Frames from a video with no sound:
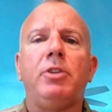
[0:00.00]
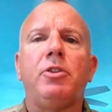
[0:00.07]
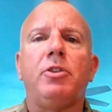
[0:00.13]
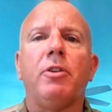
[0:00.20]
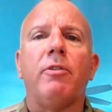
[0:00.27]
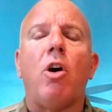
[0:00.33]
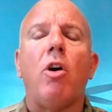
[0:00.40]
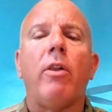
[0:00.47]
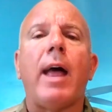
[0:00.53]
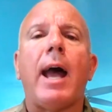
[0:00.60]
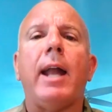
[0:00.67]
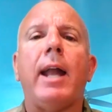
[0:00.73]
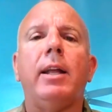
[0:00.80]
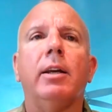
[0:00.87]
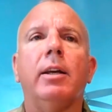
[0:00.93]
all that
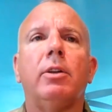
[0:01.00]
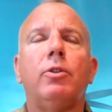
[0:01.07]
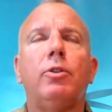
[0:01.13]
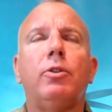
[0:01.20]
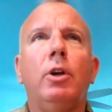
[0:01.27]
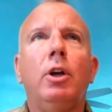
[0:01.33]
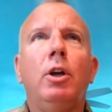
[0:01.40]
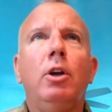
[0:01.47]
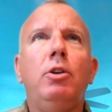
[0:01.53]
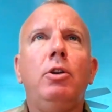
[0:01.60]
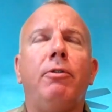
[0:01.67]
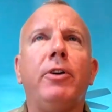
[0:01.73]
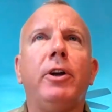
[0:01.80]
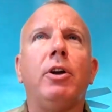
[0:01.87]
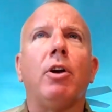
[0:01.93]
is, you
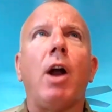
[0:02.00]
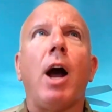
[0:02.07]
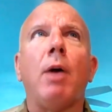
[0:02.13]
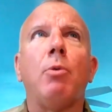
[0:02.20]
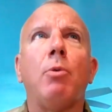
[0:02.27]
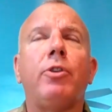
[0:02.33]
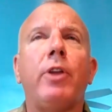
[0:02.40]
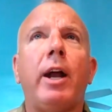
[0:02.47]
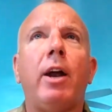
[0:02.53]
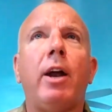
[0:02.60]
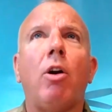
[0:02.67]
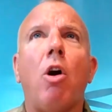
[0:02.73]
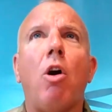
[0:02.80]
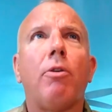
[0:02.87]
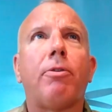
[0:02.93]
figure I was there
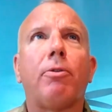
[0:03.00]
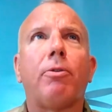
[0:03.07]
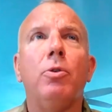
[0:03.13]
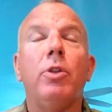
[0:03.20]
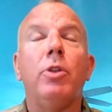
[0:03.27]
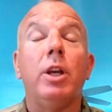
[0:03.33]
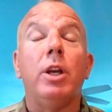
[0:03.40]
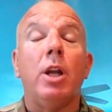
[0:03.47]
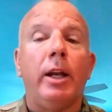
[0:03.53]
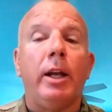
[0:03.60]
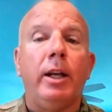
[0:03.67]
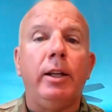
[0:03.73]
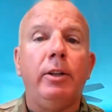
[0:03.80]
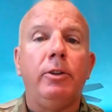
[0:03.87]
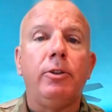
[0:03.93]
all through the
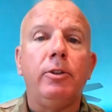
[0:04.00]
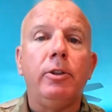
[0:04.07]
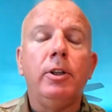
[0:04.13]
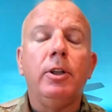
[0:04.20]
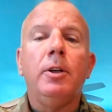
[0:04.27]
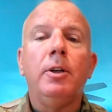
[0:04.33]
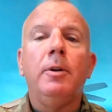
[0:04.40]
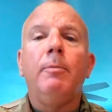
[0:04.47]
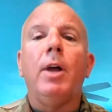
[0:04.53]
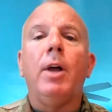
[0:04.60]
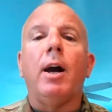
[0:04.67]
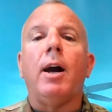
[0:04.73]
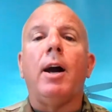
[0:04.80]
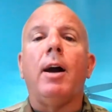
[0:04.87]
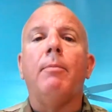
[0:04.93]
90s,
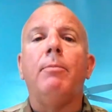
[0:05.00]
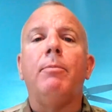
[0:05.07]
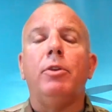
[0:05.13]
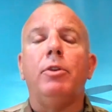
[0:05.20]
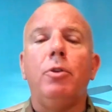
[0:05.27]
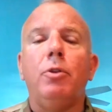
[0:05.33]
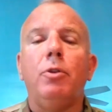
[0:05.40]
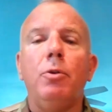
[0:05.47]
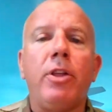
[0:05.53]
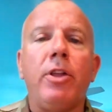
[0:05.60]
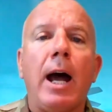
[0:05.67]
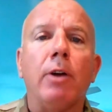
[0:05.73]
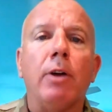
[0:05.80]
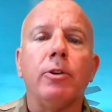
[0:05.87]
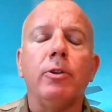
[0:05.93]
the
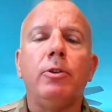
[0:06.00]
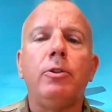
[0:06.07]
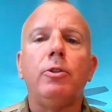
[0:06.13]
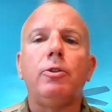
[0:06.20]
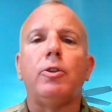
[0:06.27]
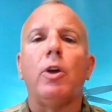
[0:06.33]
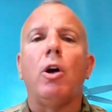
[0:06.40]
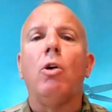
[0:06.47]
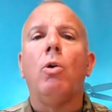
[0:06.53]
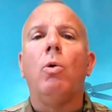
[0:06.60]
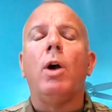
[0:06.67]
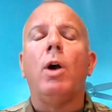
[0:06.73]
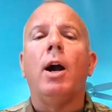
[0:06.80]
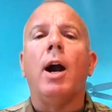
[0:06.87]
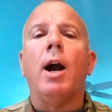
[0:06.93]
2000s. So
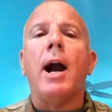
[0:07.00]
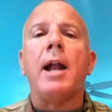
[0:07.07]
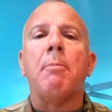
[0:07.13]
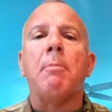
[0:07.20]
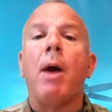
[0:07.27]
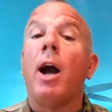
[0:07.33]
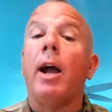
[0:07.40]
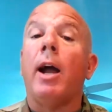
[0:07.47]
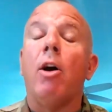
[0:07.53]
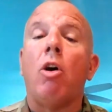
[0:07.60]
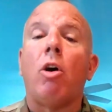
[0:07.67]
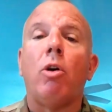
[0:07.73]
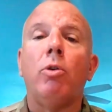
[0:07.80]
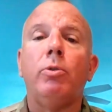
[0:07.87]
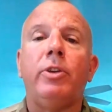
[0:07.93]
a lot of my
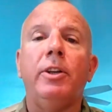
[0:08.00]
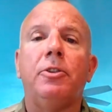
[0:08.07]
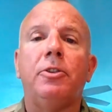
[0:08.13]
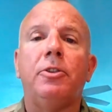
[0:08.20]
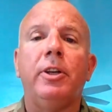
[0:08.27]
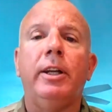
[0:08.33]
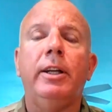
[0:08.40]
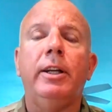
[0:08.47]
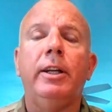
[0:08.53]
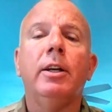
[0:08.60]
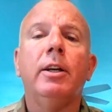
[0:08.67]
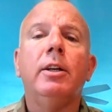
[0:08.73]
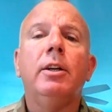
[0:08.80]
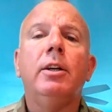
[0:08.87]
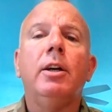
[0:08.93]
ROTC
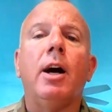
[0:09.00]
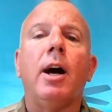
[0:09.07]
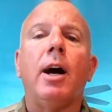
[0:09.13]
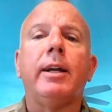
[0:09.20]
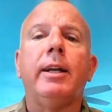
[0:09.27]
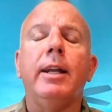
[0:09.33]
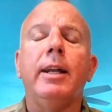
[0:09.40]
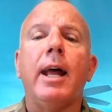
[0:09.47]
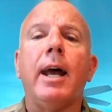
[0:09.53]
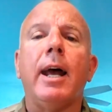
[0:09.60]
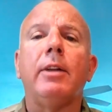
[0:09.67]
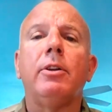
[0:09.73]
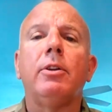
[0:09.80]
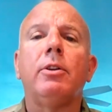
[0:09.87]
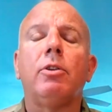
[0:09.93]
cadet
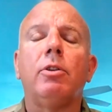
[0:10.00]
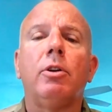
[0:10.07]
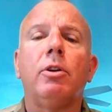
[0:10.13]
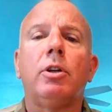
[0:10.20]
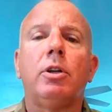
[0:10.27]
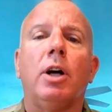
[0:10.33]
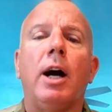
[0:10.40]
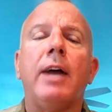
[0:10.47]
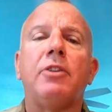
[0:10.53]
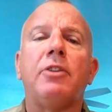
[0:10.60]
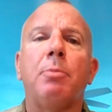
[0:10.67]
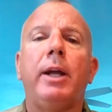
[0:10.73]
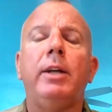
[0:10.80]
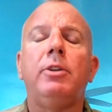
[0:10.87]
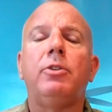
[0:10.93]

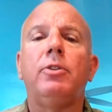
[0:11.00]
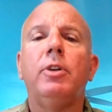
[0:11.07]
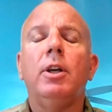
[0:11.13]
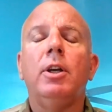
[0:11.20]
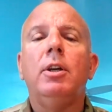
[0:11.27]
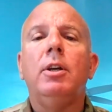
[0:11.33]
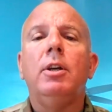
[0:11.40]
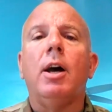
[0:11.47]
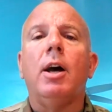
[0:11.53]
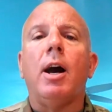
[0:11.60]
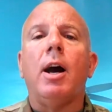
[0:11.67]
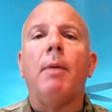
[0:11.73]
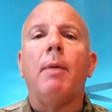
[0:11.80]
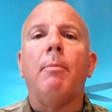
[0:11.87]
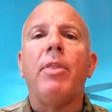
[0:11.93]
classmates,
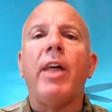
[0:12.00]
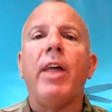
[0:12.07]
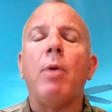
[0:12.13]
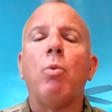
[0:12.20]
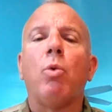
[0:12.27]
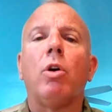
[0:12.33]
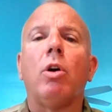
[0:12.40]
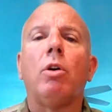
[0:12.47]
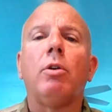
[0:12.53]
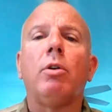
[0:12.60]
they were